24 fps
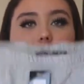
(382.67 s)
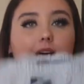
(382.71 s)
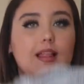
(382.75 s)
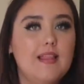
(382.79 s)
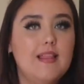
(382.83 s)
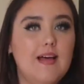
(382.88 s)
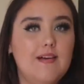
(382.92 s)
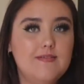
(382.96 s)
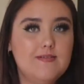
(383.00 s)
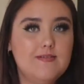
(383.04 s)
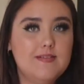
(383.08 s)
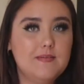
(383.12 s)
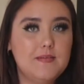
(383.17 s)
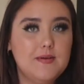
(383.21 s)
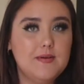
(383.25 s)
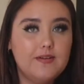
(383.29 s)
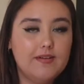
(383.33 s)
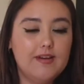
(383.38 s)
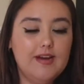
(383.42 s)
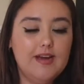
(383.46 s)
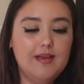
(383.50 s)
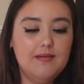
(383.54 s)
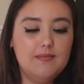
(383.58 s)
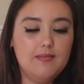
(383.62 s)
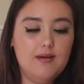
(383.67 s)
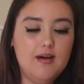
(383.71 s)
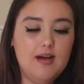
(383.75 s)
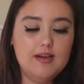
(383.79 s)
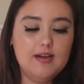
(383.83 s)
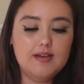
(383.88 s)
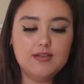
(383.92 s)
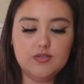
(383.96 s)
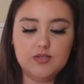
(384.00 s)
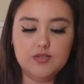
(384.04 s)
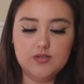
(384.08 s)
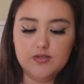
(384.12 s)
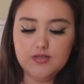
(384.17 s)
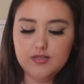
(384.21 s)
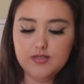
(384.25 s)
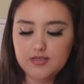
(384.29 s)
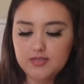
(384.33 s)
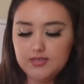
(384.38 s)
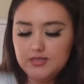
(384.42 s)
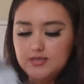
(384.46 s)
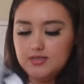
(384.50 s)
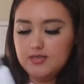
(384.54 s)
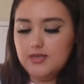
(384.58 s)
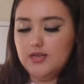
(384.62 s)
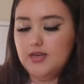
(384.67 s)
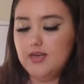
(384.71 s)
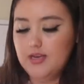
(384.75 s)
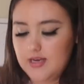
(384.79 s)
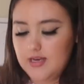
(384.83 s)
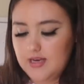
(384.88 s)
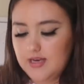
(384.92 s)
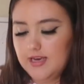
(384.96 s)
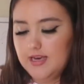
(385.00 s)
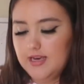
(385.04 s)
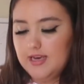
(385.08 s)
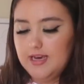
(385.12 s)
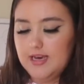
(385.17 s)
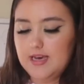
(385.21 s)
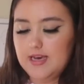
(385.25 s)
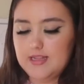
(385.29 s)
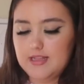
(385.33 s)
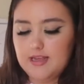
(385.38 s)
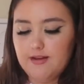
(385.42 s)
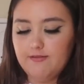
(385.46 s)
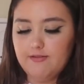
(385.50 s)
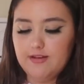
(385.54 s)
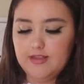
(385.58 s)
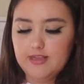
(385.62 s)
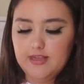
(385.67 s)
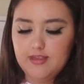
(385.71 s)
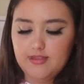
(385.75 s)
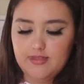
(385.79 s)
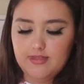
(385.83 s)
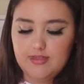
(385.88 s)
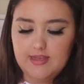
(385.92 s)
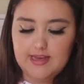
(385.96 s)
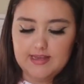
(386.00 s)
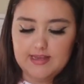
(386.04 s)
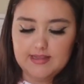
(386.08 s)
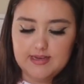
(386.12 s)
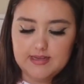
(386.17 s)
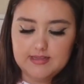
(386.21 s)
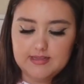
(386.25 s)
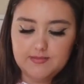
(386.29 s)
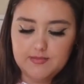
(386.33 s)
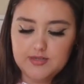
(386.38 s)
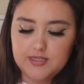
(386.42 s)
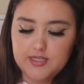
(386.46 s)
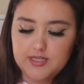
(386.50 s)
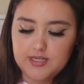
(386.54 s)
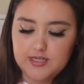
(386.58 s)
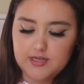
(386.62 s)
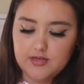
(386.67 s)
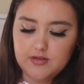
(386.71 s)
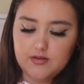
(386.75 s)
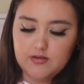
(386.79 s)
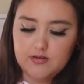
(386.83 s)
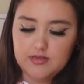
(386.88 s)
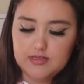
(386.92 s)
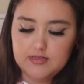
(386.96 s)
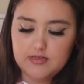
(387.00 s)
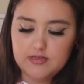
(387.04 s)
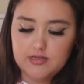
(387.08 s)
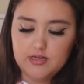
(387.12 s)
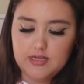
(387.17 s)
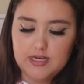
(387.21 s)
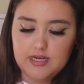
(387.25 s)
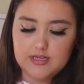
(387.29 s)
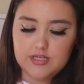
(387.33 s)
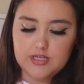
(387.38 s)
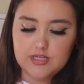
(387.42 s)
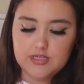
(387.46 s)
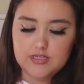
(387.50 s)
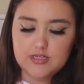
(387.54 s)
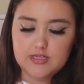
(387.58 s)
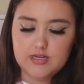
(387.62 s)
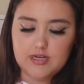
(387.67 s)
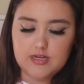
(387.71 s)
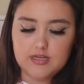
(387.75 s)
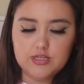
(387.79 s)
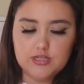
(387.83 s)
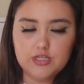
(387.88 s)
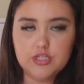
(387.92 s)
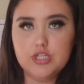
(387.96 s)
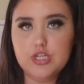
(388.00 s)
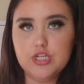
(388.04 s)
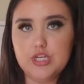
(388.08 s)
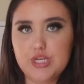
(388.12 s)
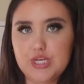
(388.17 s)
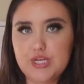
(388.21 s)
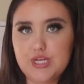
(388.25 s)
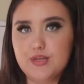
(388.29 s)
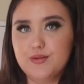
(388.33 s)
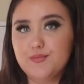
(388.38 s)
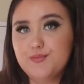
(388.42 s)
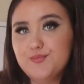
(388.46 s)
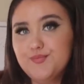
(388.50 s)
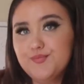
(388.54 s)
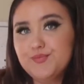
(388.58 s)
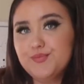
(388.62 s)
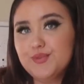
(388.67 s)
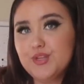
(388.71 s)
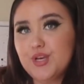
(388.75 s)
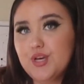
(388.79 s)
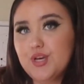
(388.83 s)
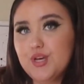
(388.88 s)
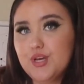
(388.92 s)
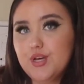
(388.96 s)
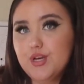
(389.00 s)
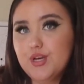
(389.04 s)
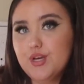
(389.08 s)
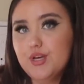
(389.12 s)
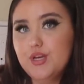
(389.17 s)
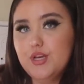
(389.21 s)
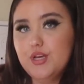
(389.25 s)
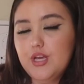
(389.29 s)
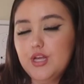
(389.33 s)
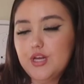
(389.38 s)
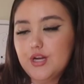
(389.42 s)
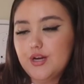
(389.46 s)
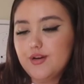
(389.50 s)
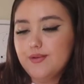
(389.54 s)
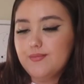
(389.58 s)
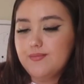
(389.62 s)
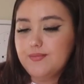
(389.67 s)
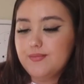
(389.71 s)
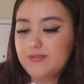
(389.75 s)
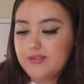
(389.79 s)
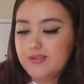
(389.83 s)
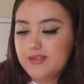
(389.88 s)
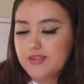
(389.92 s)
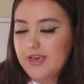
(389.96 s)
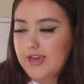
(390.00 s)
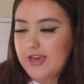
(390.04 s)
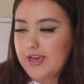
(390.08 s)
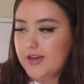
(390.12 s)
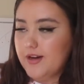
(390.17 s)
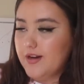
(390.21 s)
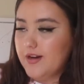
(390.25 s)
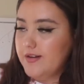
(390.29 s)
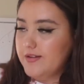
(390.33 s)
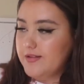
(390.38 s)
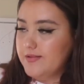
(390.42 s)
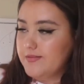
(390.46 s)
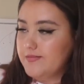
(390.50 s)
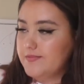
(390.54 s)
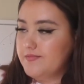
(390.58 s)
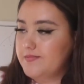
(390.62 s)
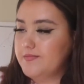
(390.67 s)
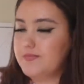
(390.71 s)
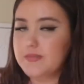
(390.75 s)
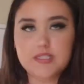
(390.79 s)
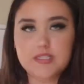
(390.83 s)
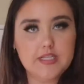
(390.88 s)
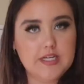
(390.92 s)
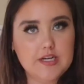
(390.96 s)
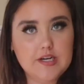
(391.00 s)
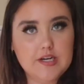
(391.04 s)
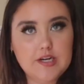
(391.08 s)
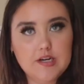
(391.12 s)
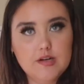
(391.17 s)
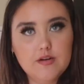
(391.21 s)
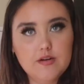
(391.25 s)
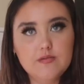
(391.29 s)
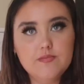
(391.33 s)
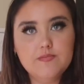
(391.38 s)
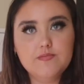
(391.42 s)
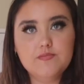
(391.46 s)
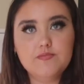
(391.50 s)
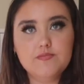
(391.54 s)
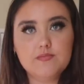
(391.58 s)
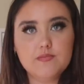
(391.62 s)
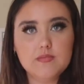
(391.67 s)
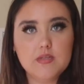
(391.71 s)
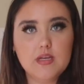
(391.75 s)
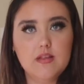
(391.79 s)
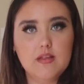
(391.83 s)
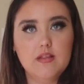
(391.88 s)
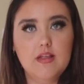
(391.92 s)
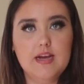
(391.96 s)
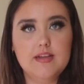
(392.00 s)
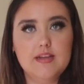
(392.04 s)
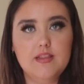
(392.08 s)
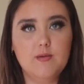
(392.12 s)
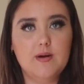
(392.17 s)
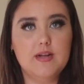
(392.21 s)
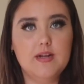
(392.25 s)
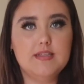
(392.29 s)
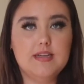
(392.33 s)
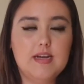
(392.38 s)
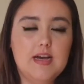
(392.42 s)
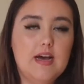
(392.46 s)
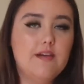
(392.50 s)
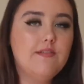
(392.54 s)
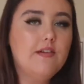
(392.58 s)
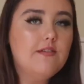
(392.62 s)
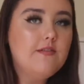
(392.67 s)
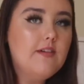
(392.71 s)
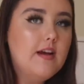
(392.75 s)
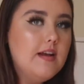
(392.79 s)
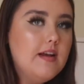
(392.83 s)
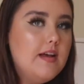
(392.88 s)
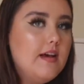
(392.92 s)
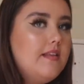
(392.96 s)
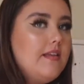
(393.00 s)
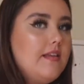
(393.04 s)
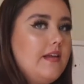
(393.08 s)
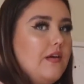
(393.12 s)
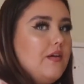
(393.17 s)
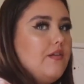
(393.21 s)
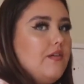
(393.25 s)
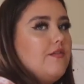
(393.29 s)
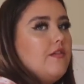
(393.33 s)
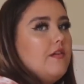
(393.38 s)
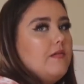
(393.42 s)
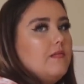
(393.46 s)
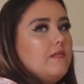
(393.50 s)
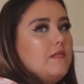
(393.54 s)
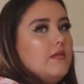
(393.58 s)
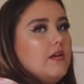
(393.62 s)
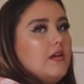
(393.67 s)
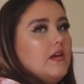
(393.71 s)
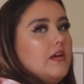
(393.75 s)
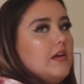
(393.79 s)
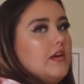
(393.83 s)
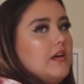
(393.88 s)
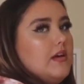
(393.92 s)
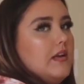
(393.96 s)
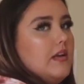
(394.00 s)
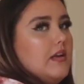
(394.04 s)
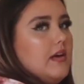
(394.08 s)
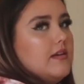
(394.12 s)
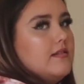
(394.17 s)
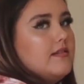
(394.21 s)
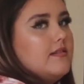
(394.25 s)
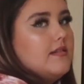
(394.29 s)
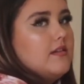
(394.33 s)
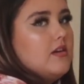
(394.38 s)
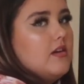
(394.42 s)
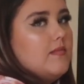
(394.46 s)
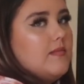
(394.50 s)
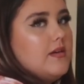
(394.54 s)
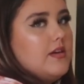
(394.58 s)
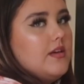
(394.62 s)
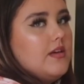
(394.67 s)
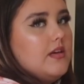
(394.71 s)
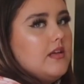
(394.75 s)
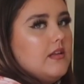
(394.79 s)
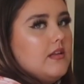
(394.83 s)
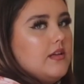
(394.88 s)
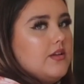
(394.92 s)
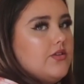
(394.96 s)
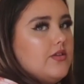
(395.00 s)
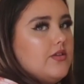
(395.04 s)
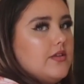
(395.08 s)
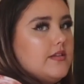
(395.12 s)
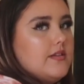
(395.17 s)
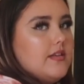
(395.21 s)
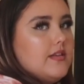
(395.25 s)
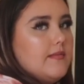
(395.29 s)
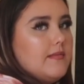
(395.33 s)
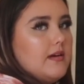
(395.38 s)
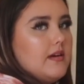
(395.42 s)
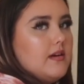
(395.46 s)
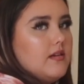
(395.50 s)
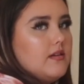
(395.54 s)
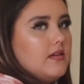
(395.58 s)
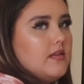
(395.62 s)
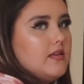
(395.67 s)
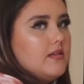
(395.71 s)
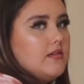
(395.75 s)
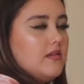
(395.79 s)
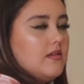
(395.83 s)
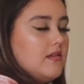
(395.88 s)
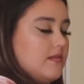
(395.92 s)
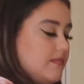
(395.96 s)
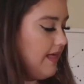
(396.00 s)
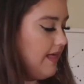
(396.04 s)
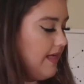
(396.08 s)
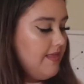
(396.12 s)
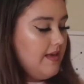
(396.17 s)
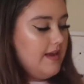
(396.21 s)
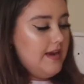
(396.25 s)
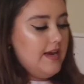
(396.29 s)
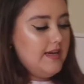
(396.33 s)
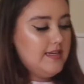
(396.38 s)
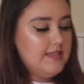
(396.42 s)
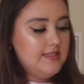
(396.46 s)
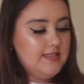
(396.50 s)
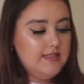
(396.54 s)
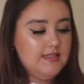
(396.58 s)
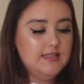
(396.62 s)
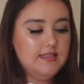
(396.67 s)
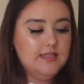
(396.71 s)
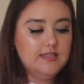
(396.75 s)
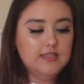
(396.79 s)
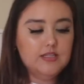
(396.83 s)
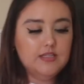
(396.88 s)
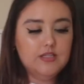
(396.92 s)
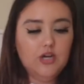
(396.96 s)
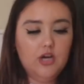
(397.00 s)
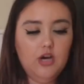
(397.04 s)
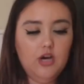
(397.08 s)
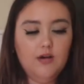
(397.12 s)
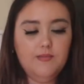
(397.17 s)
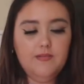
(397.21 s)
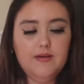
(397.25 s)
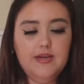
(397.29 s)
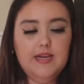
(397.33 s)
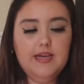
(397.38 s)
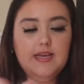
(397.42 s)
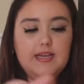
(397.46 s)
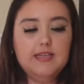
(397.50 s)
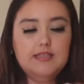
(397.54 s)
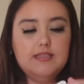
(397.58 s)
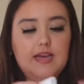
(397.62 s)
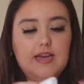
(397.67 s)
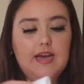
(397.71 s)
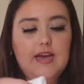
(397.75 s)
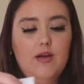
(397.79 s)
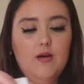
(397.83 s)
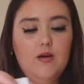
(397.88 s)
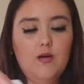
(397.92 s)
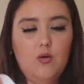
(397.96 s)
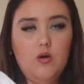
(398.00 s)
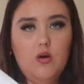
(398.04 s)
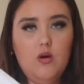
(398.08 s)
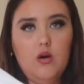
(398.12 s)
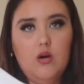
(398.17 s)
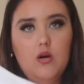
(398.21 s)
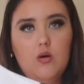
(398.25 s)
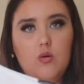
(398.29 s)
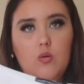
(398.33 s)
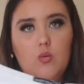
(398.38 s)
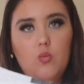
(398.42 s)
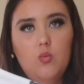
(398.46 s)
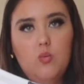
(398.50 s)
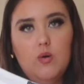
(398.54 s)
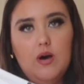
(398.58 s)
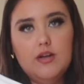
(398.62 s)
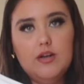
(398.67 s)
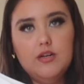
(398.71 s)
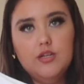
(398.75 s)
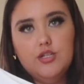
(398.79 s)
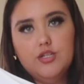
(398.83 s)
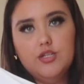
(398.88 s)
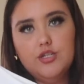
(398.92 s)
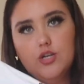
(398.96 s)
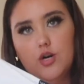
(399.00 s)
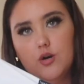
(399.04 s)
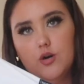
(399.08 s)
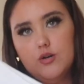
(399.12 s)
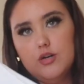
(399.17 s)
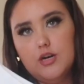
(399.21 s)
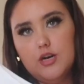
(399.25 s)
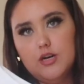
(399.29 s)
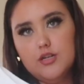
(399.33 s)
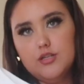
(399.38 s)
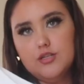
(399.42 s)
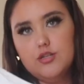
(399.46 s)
love some grey bike shorts. And they're really thick, like the material. It's not like just like shitty, you know, there you go, material. Like the ones I have on right now, they're not from NASTYGAL, but you can literally see how it is. The next top is a one shoulder